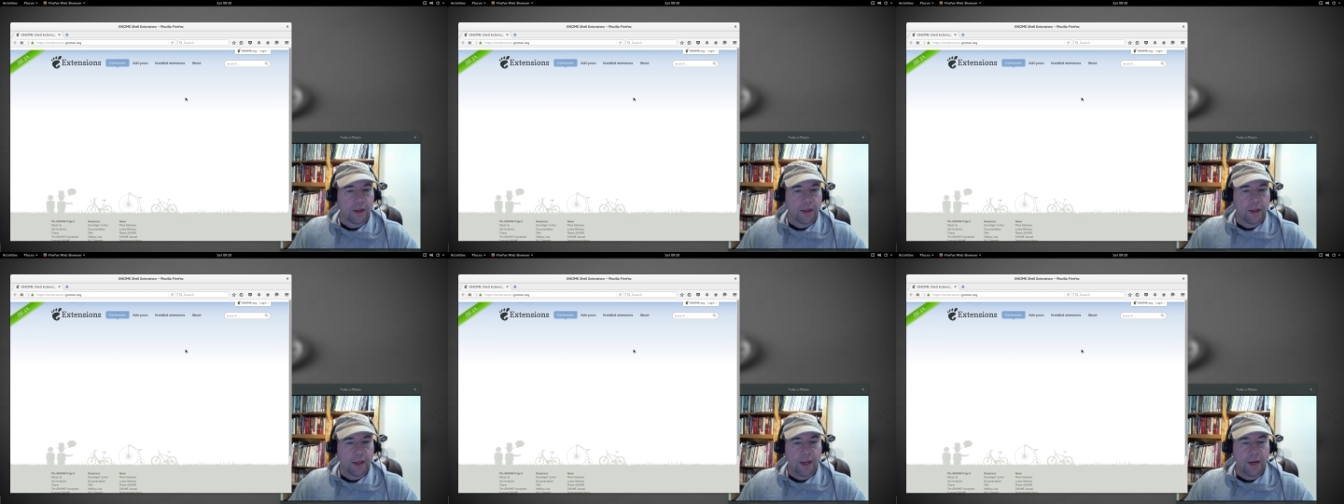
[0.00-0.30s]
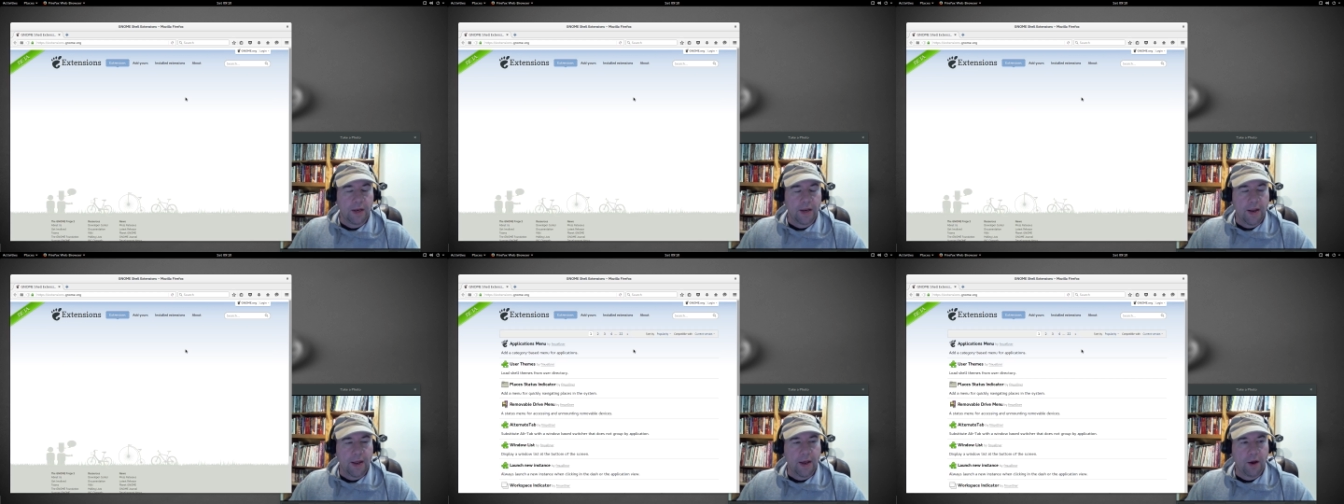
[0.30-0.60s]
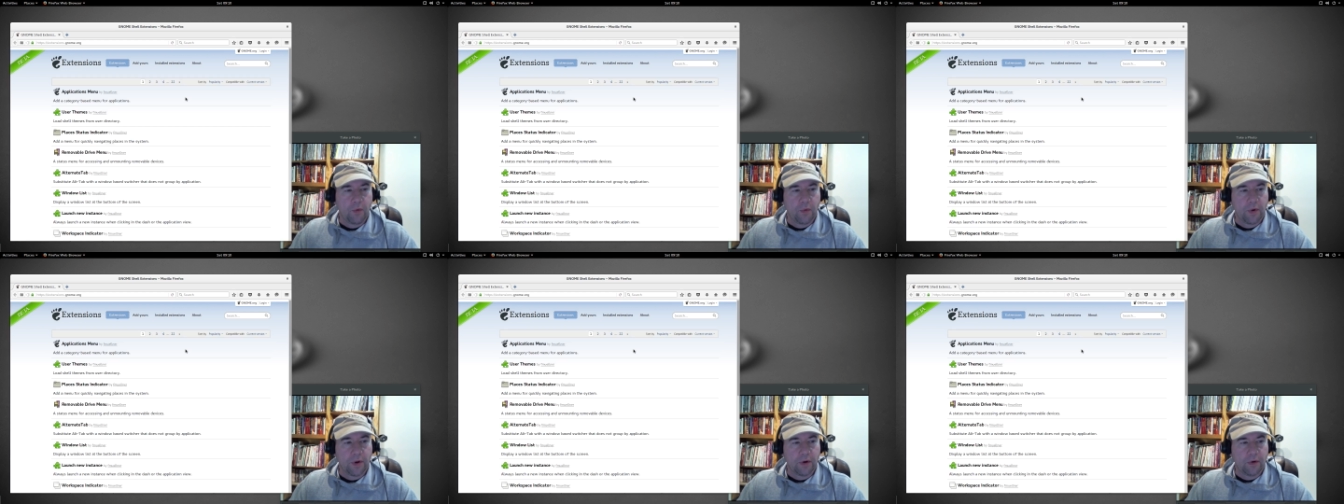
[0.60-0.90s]
And
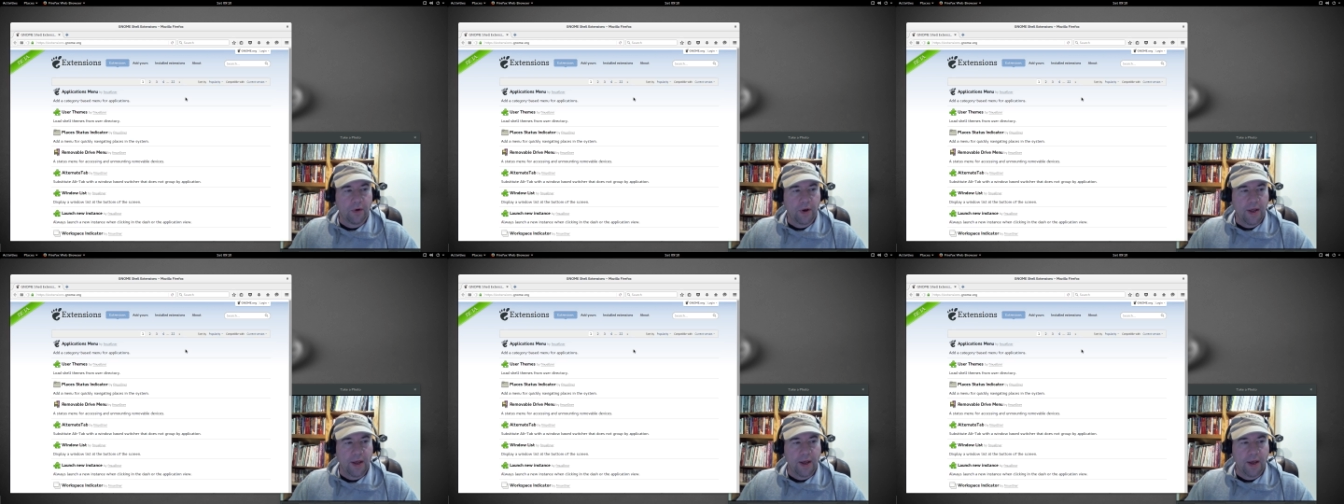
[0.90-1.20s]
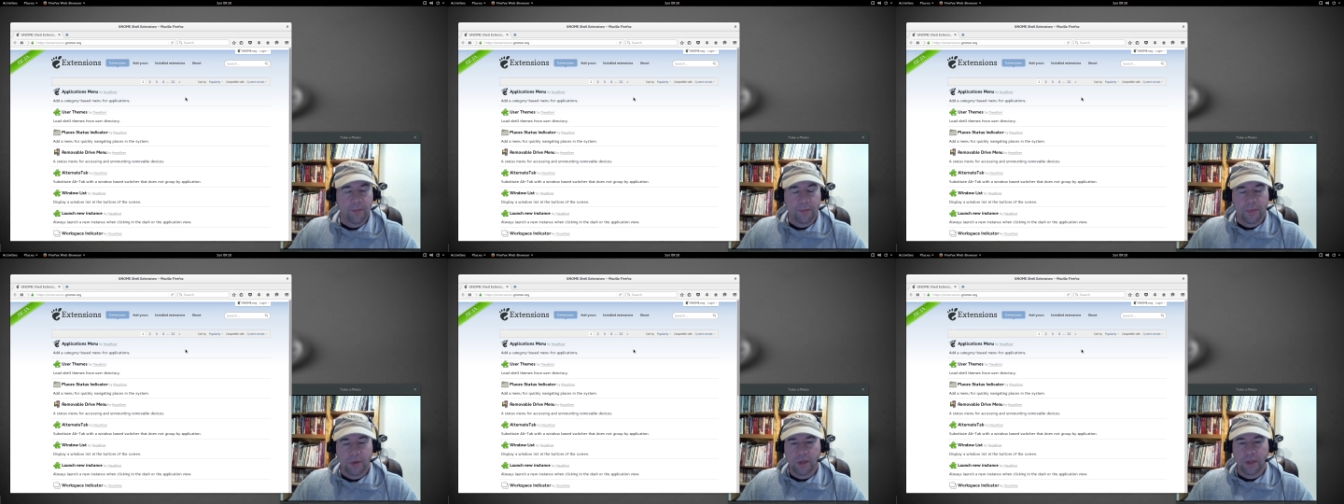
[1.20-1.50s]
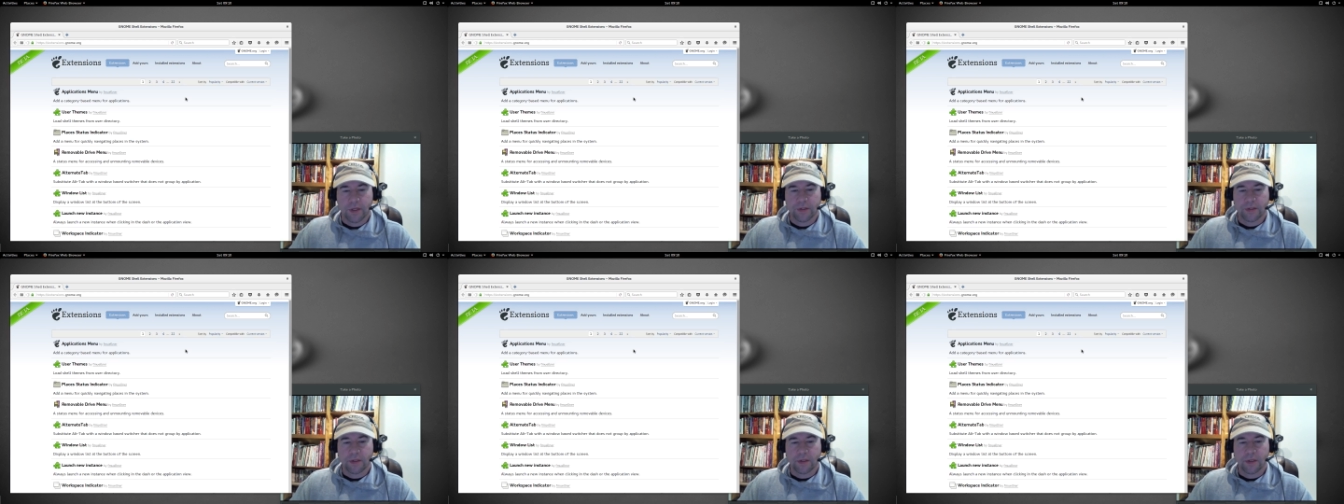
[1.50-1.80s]
now what'll happen
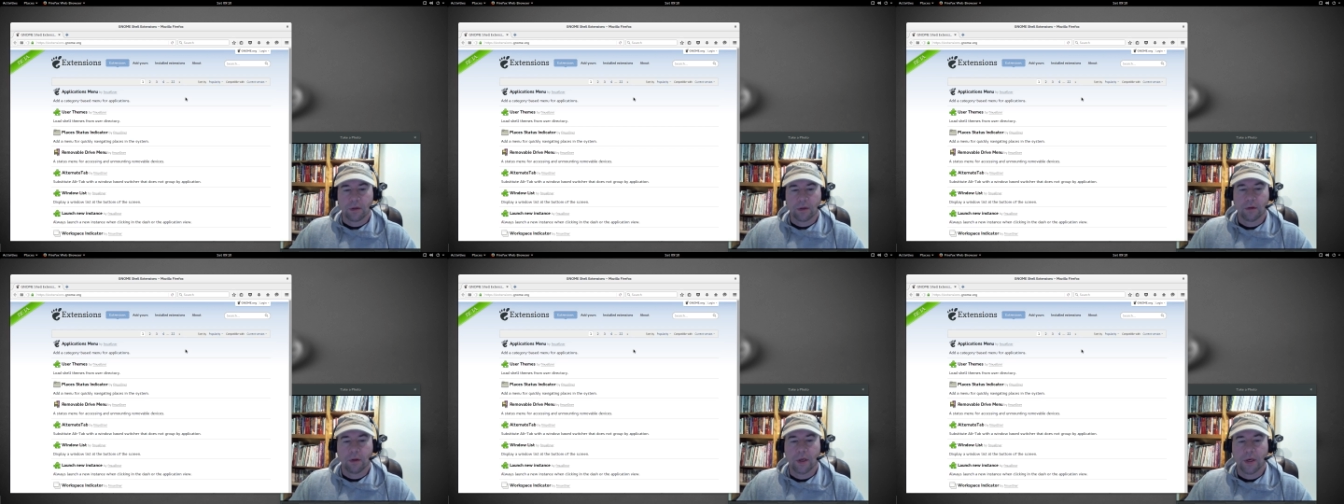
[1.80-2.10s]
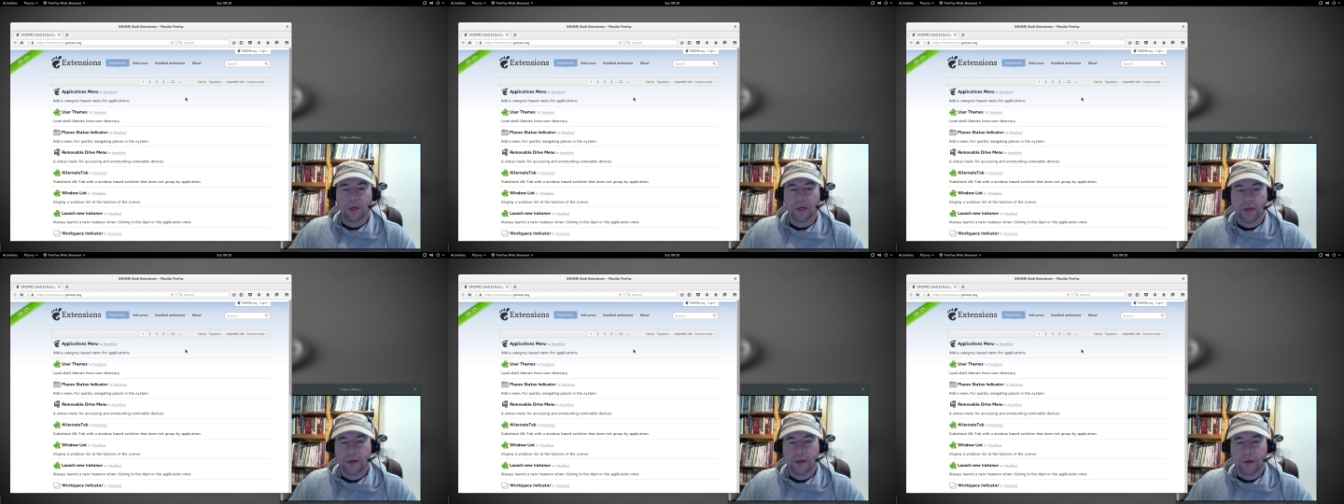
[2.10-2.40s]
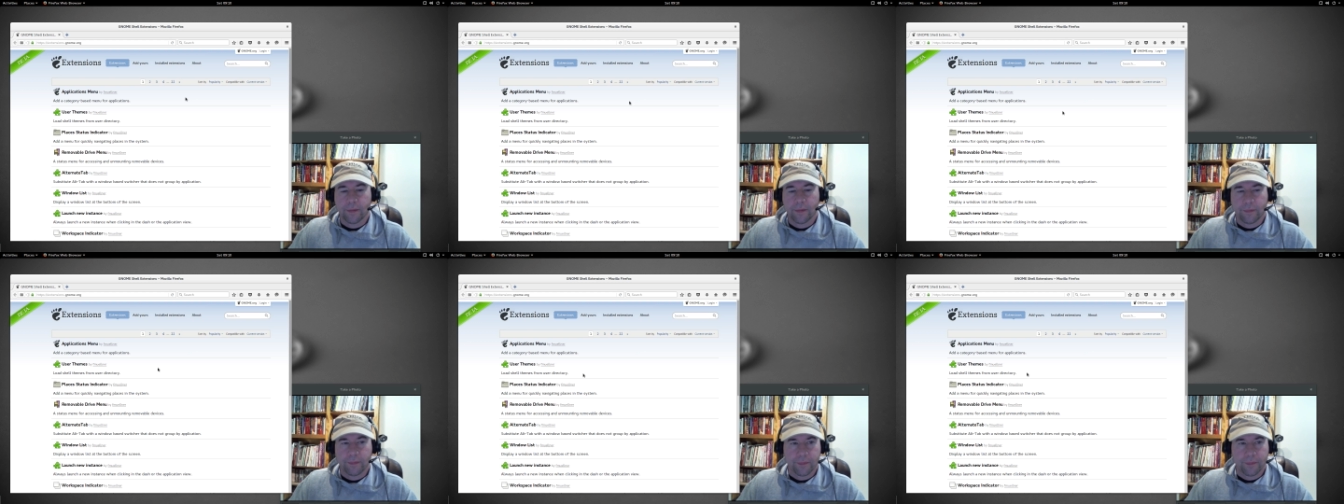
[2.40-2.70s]
is
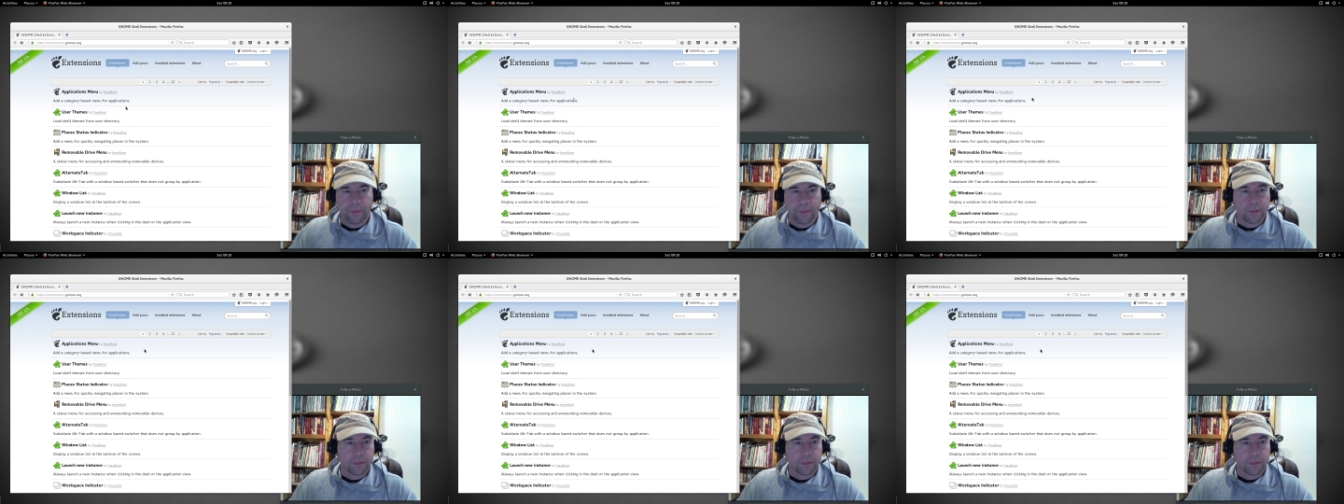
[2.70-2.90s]
um,